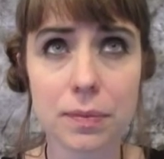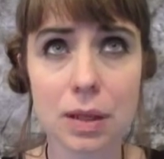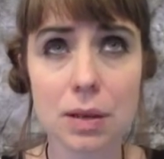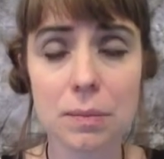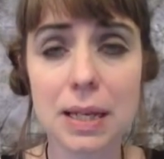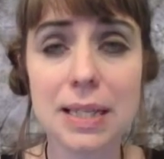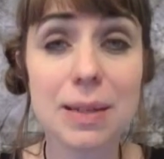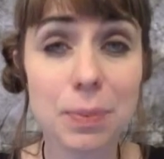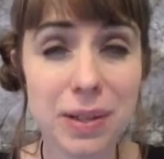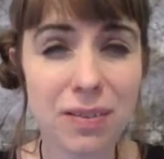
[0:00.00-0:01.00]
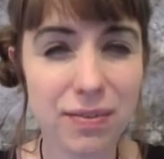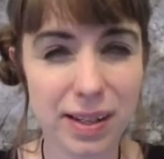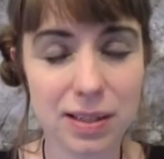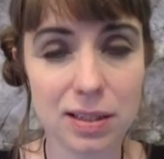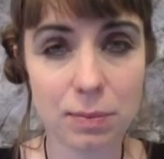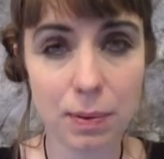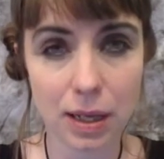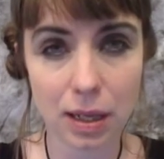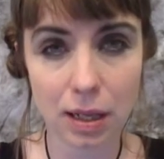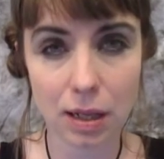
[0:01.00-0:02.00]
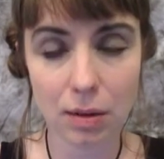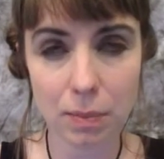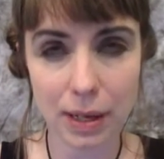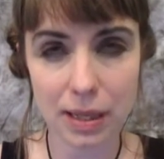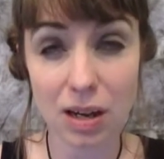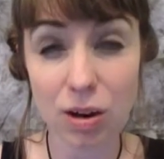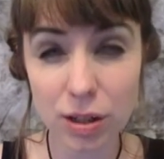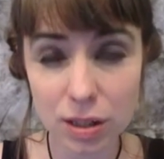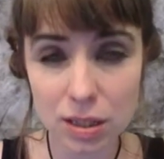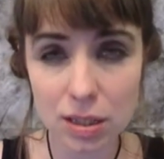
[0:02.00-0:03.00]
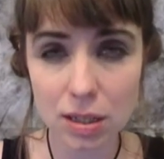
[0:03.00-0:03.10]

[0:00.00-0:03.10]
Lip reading: being deeply affected by the arts.